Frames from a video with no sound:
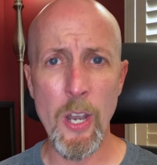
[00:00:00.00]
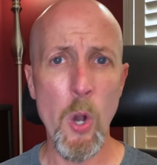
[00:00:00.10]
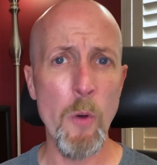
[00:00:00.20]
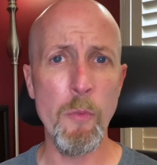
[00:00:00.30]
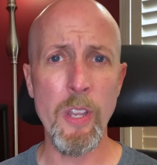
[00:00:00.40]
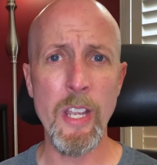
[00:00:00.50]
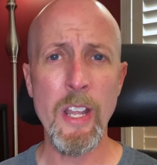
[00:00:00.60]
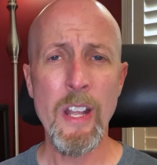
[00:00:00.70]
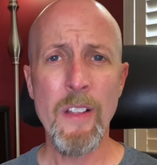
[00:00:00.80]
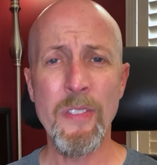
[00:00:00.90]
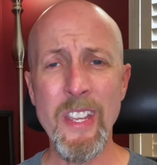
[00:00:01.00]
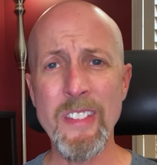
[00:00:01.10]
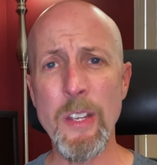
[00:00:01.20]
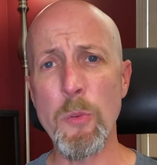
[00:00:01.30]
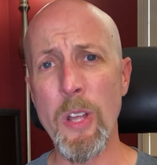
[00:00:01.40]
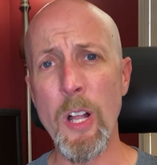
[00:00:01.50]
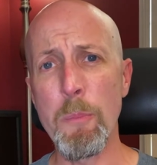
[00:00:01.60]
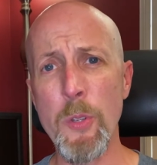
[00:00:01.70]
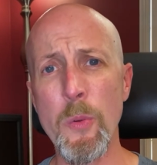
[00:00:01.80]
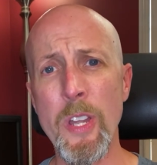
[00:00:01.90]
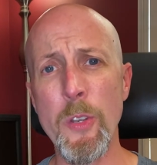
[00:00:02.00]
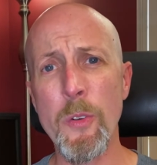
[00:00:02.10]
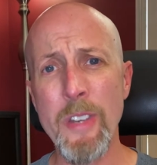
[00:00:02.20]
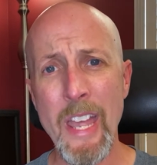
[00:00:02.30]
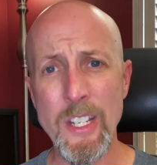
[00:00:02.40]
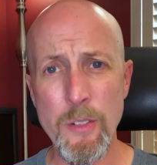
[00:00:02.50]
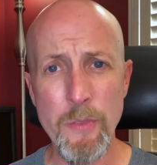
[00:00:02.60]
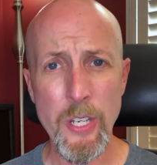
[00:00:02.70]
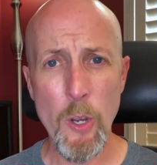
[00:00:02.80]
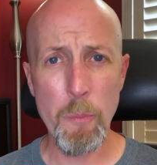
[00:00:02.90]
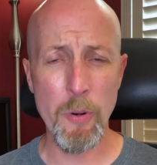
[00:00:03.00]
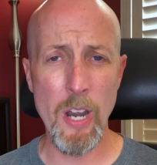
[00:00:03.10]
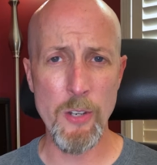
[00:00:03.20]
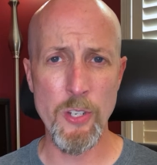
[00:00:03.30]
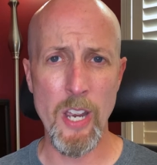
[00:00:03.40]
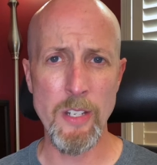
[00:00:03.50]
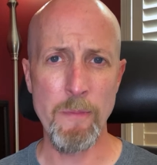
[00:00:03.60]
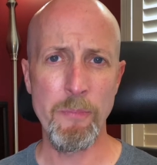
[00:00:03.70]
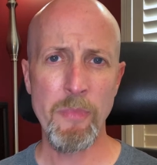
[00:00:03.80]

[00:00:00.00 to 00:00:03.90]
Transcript: and hopefully these things will help you in your next video project.